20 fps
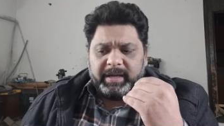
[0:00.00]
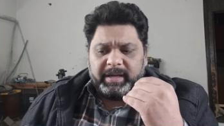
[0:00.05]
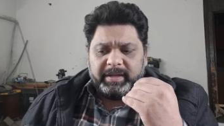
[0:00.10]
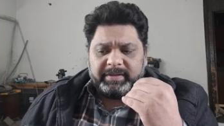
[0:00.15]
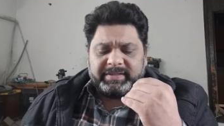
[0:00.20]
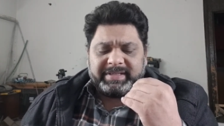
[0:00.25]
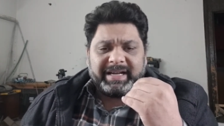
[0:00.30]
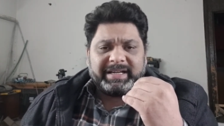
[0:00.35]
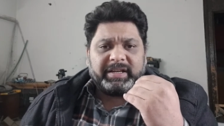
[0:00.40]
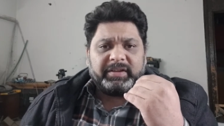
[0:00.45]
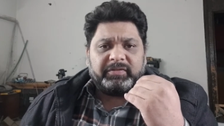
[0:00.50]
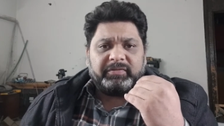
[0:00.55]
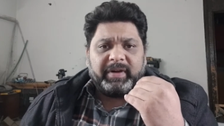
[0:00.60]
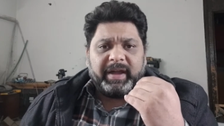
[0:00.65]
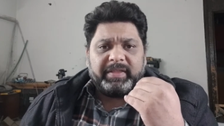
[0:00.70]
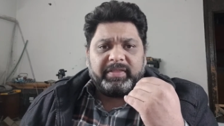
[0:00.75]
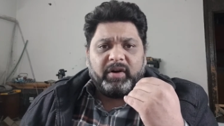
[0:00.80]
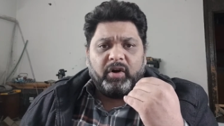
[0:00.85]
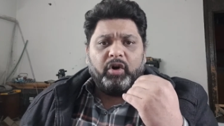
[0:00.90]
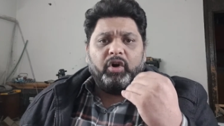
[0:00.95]
satisfy
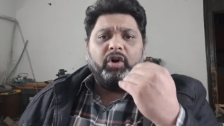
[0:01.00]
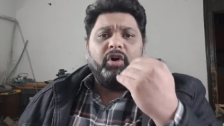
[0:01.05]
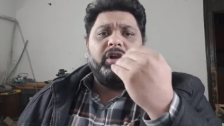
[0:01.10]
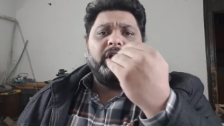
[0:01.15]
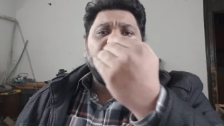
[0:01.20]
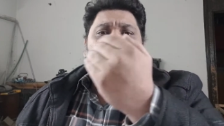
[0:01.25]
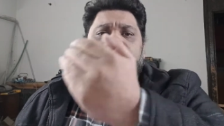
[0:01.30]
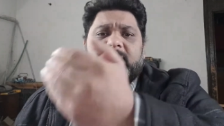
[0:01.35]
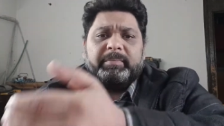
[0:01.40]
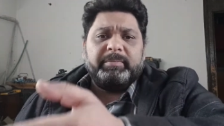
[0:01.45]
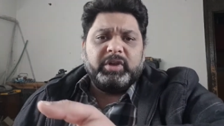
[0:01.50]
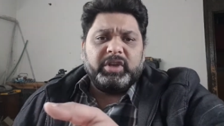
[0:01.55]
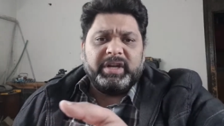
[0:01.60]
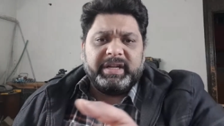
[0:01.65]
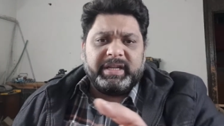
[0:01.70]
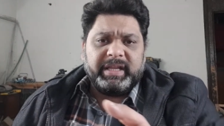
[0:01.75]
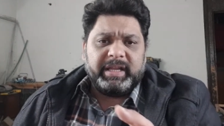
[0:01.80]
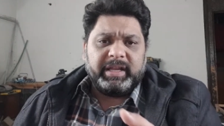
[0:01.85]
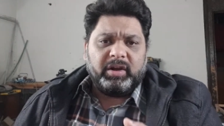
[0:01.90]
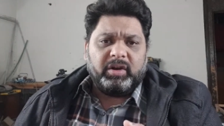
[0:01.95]
the whole
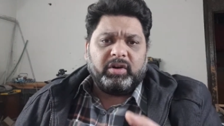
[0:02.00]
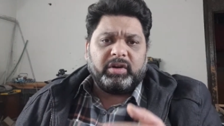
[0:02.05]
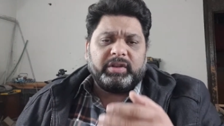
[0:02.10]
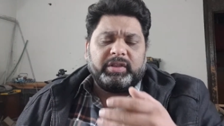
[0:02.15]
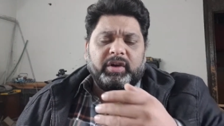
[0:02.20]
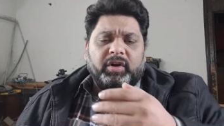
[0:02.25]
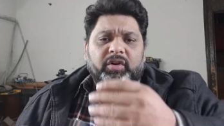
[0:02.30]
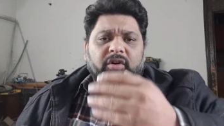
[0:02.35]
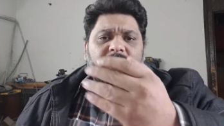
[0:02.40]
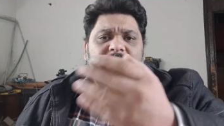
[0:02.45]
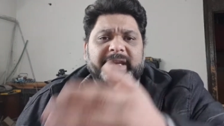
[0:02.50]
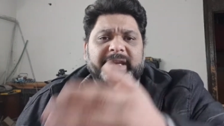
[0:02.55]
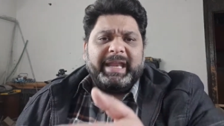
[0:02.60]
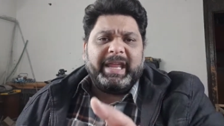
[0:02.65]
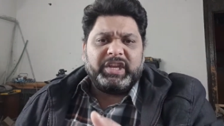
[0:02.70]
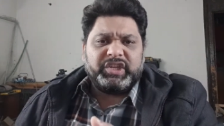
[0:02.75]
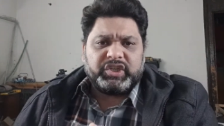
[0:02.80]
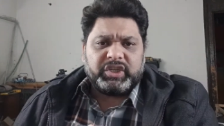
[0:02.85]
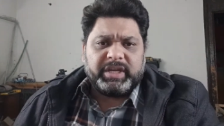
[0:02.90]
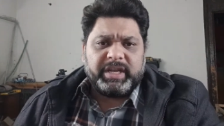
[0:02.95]
community or the whole
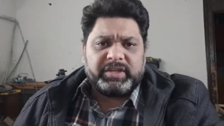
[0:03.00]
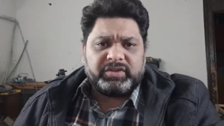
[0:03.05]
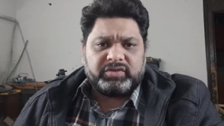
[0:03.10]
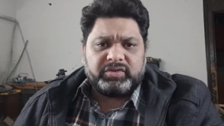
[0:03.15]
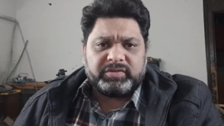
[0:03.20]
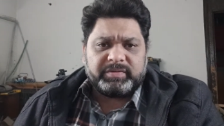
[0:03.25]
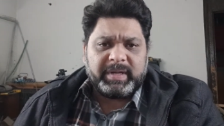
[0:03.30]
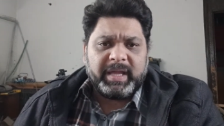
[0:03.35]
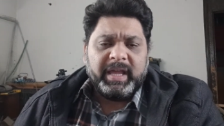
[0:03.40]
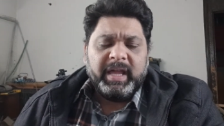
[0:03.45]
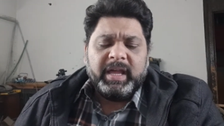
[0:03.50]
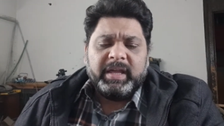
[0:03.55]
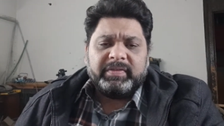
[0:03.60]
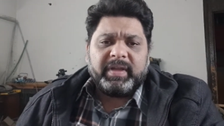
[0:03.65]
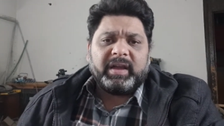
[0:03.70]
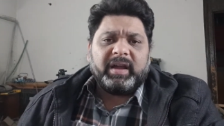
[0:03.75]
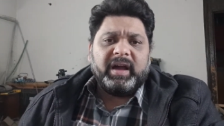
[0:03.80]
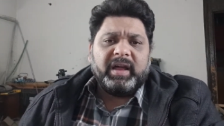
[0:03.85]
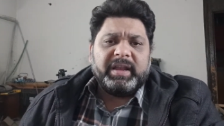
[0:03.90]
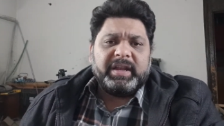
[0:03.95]
nation, as to say. They
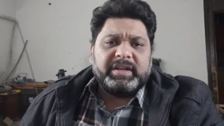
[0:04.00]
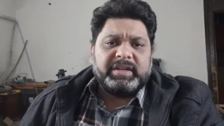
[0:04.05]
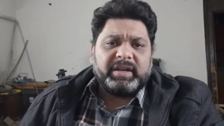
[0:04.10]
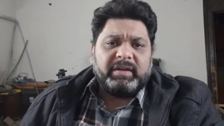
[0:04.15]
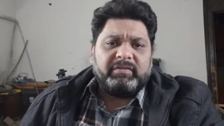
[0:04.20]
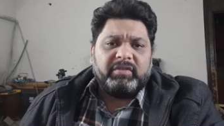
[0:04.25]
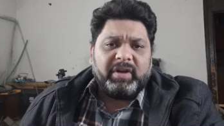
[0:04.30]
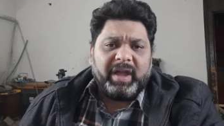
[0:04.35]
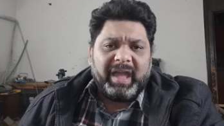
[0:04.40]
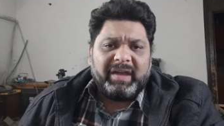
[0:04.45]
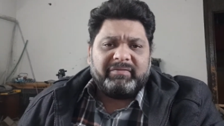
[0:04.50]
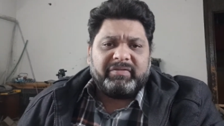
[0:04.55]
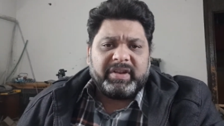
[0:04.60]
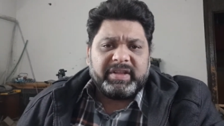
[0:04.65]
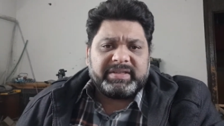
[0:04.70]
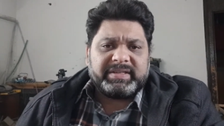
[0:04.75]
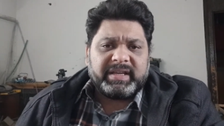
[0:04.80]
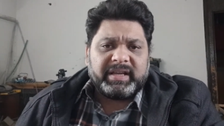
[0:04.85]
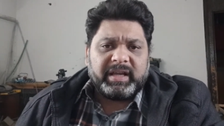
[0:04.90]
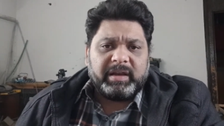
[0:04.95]
can't interview every
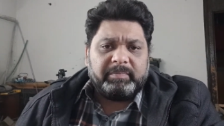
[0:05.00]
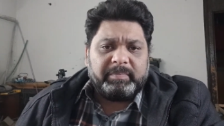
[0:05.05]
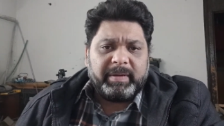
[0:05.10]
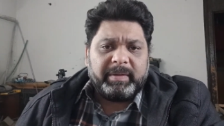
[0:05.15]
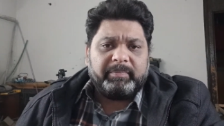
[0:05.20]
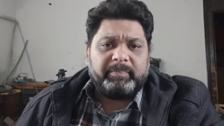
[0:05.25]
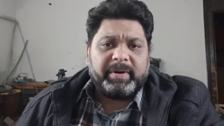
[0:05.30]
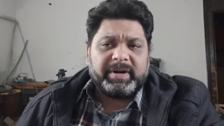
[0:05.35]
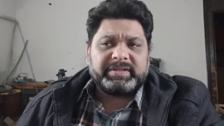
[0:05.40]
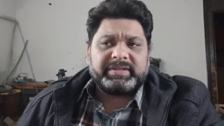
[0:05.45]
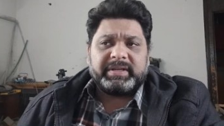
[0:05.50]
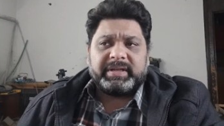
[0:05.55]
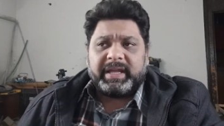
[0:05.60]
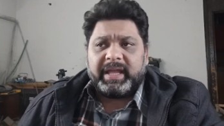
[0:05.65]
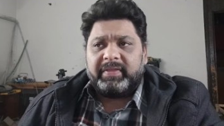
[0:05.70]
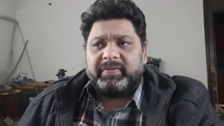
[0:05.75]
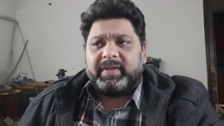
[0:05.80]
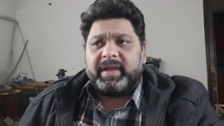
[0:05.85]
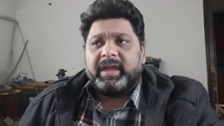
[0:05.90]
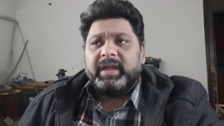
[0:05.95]
single person,
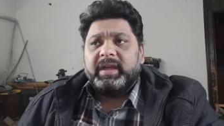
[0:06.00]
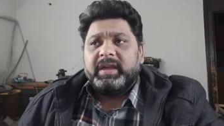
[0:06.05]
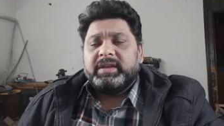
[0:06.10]
can they?